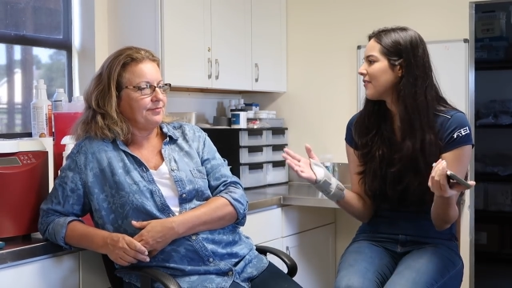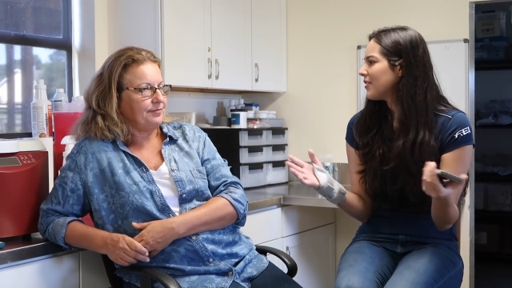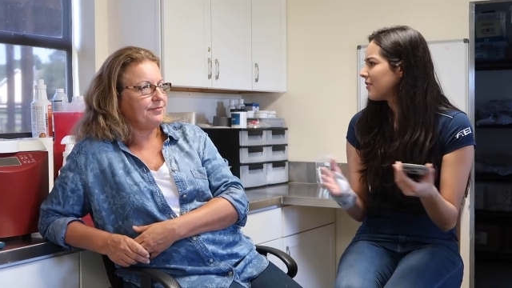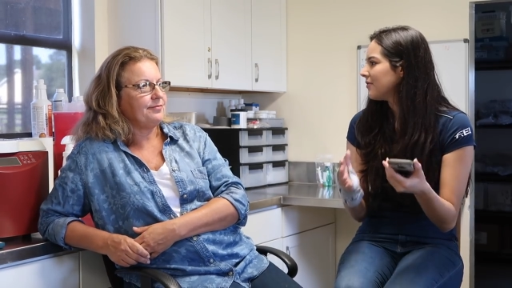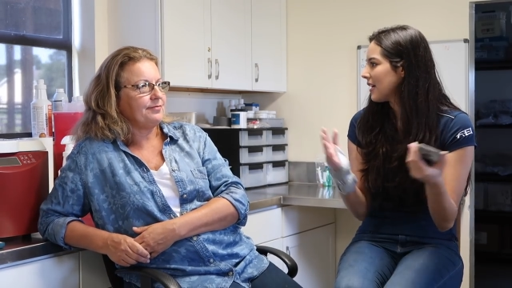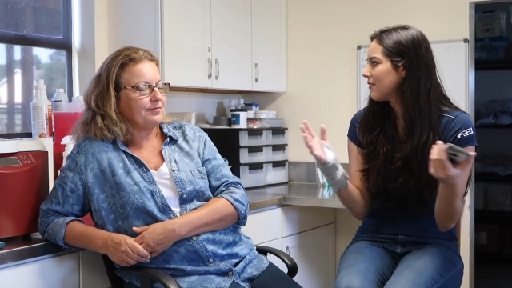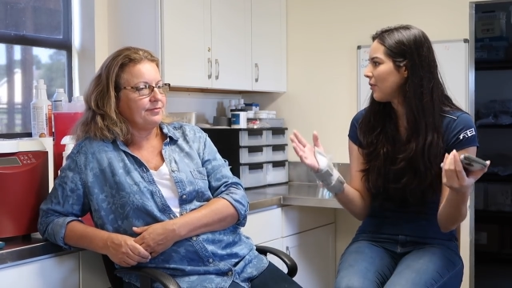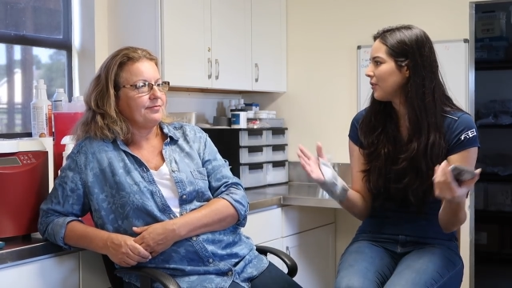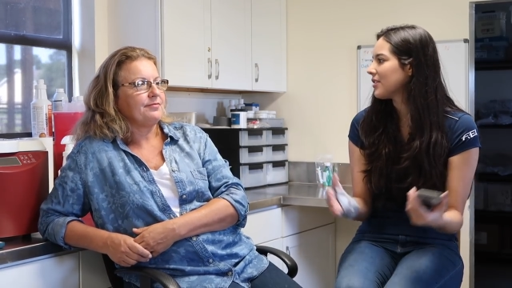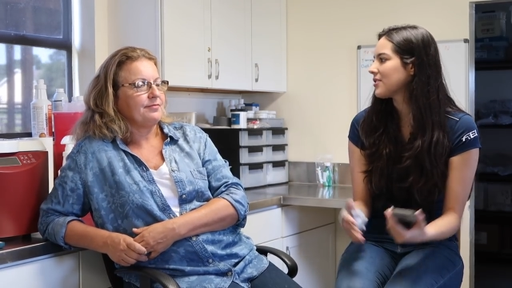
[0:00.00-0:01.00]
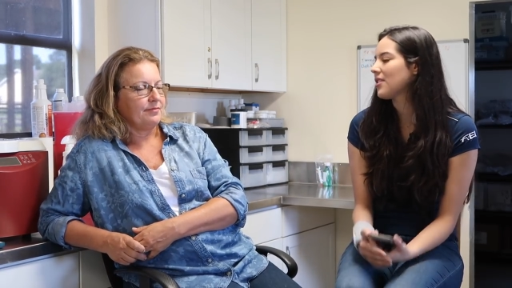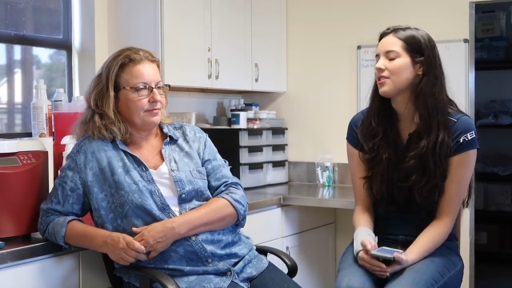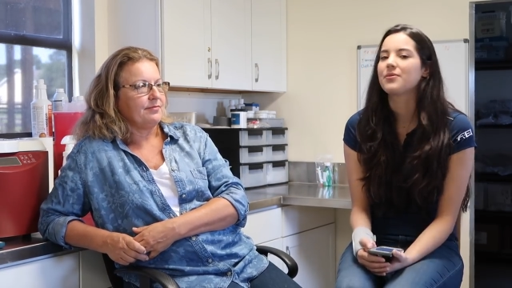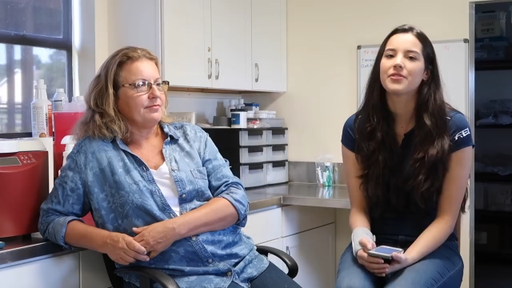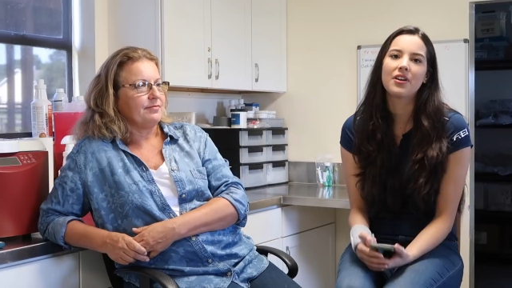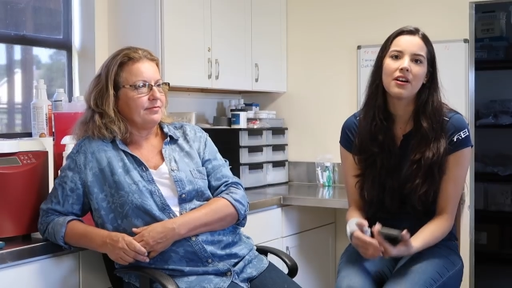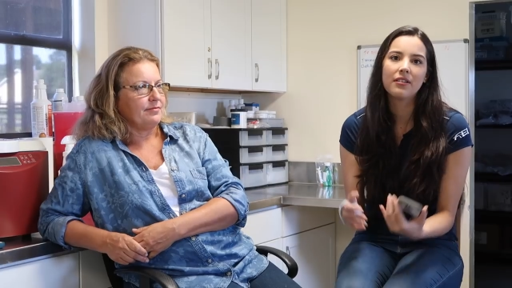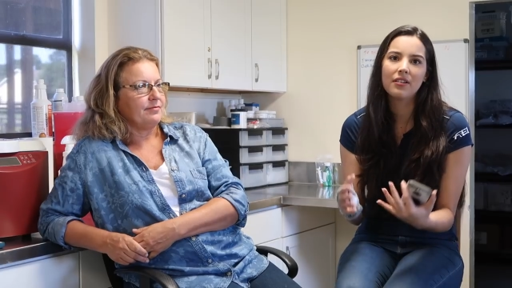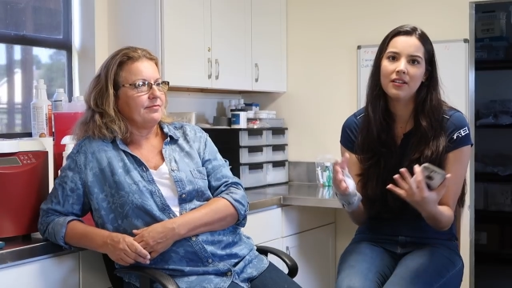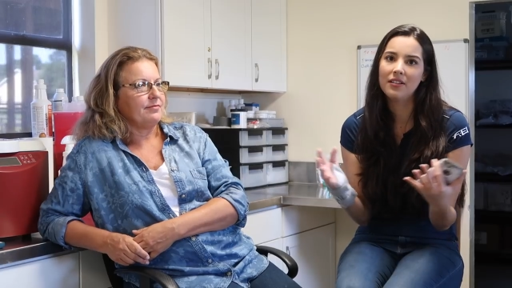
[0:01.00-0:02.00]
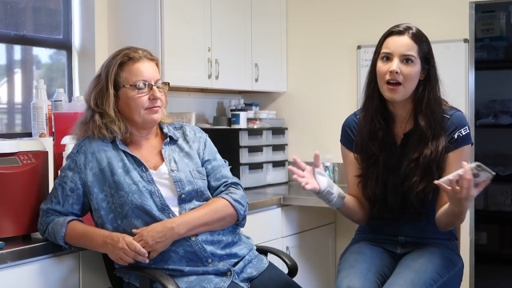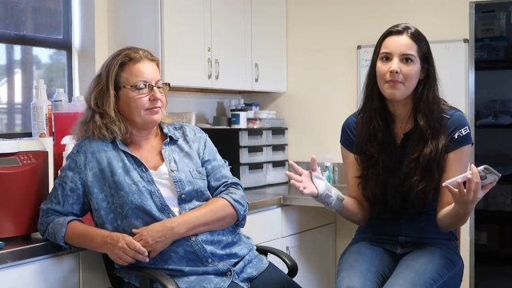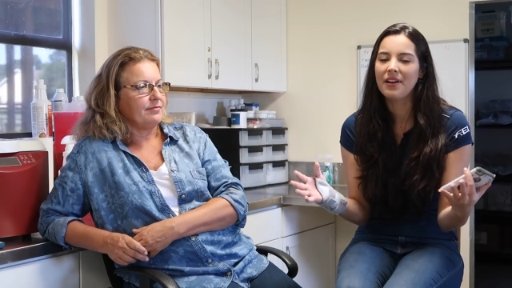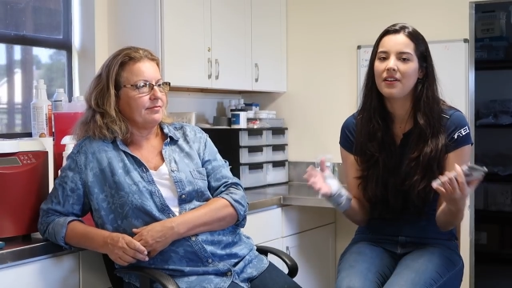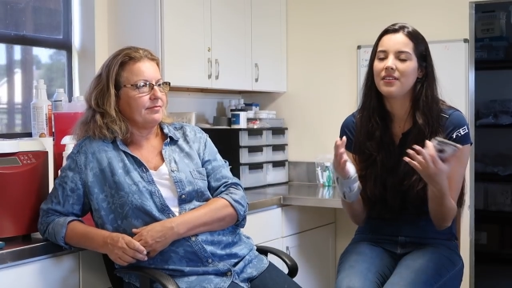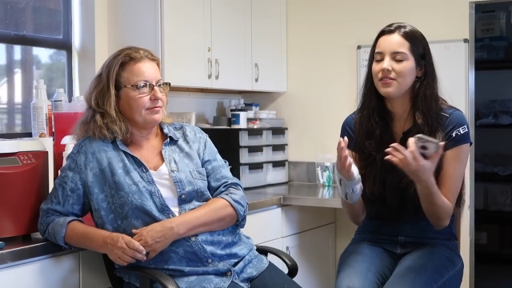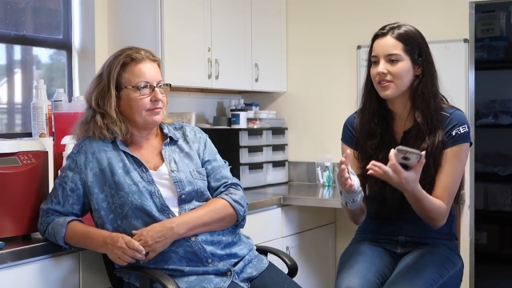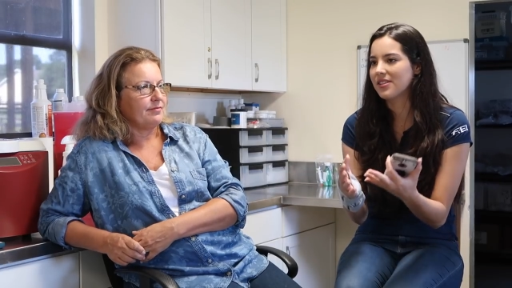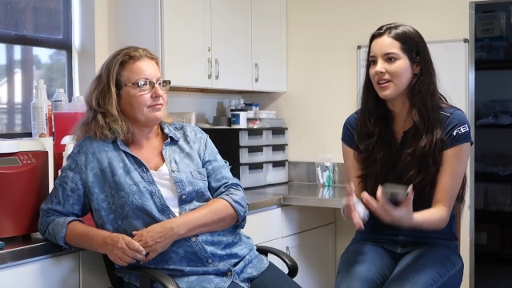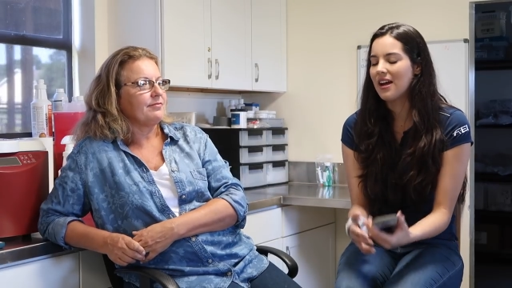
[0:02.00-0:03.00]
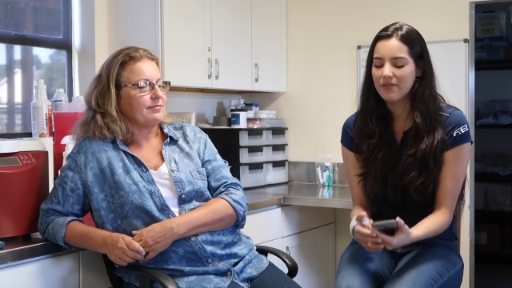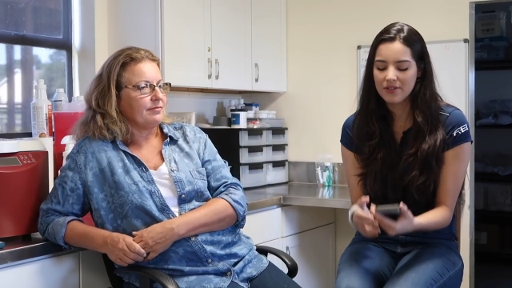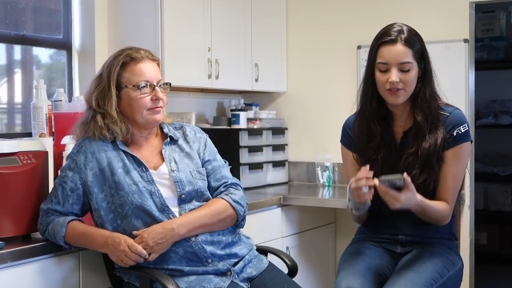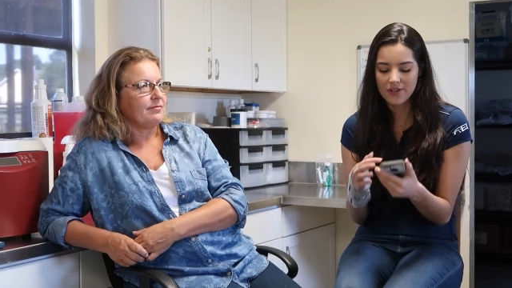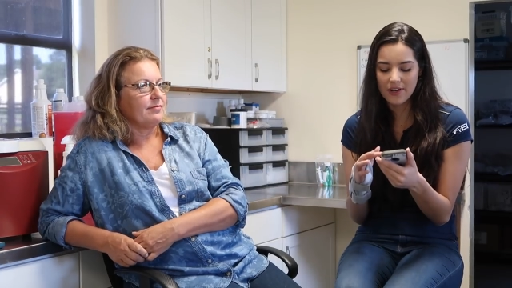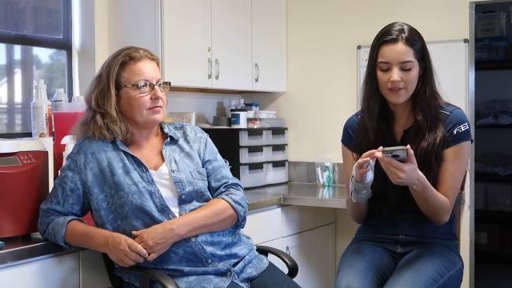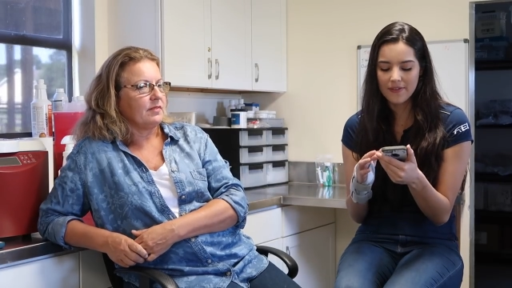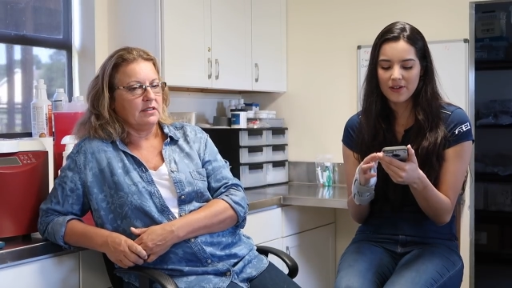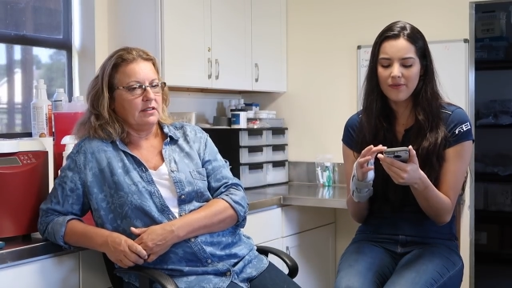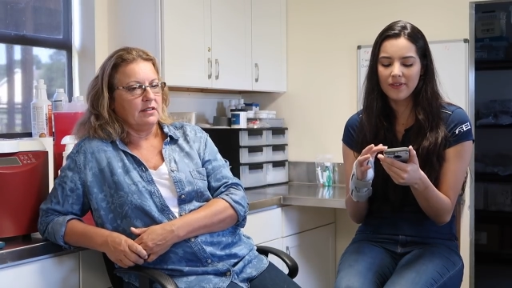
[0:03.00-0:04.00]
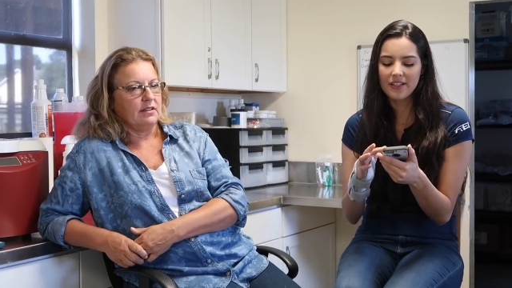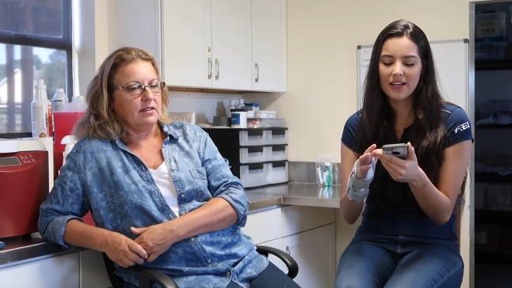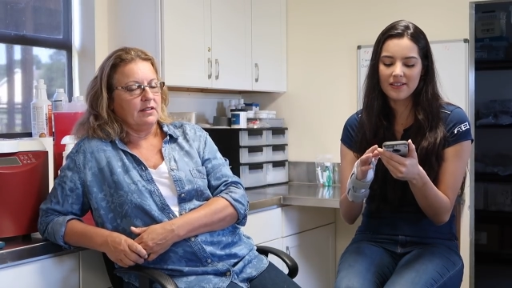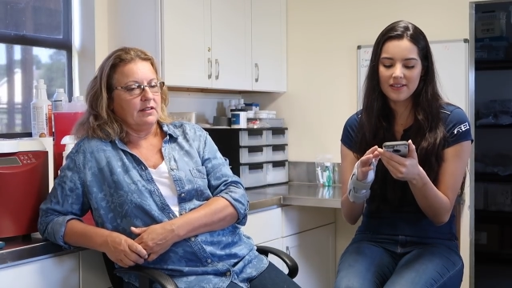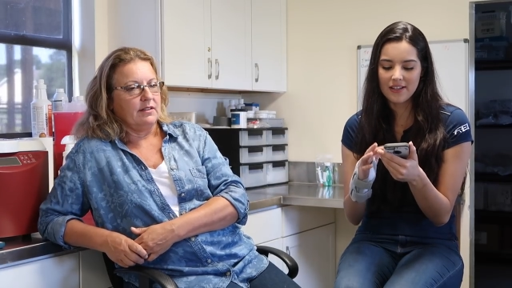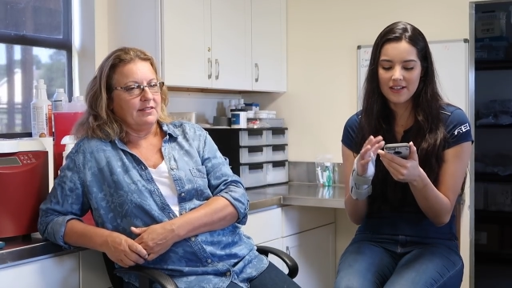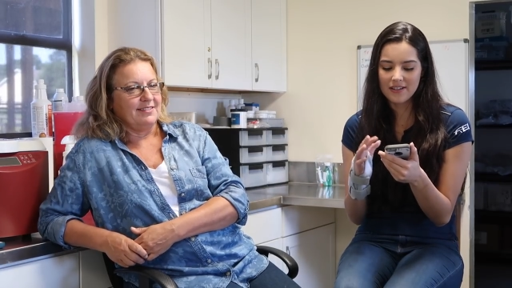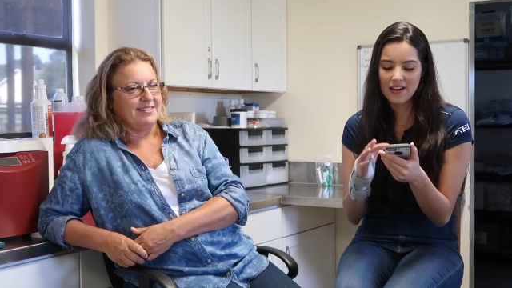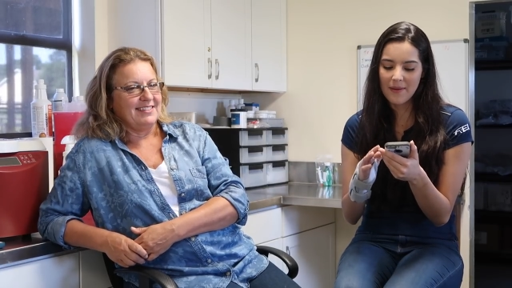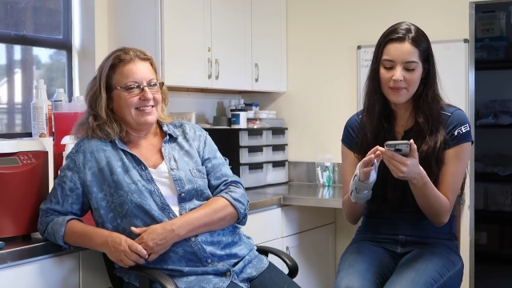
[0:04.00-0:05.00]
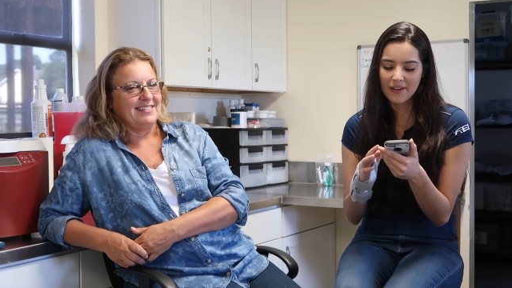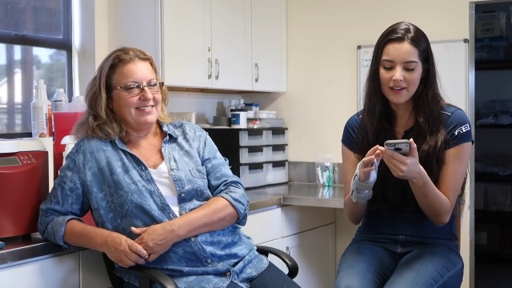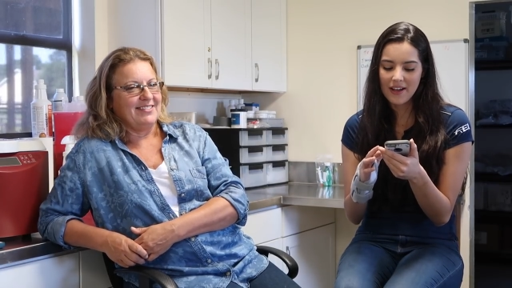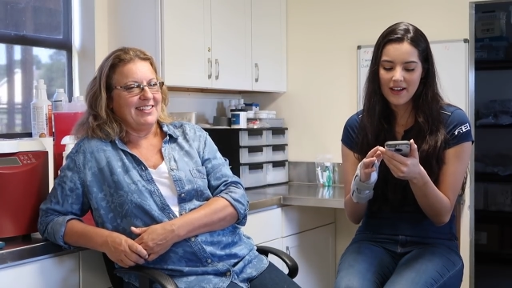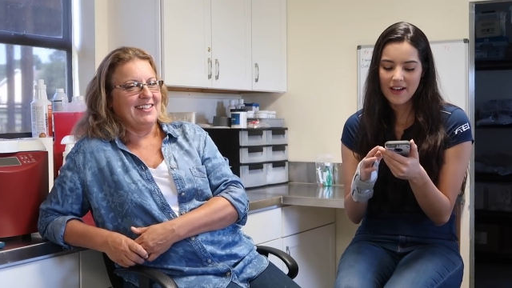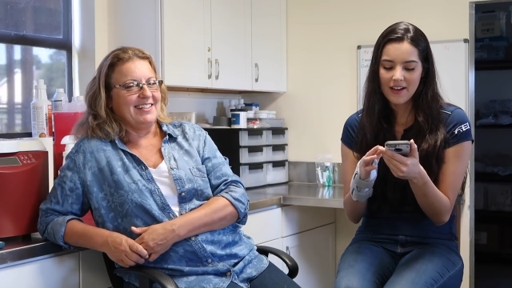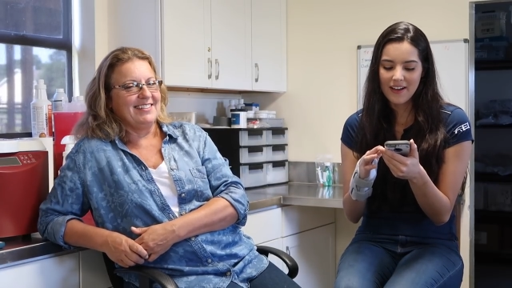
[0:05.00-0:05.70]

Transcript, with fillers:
Speaker 1: have their like foaling stalls, which are a lot bigger than just an average stall. So hopefully that doesn't happen. Right.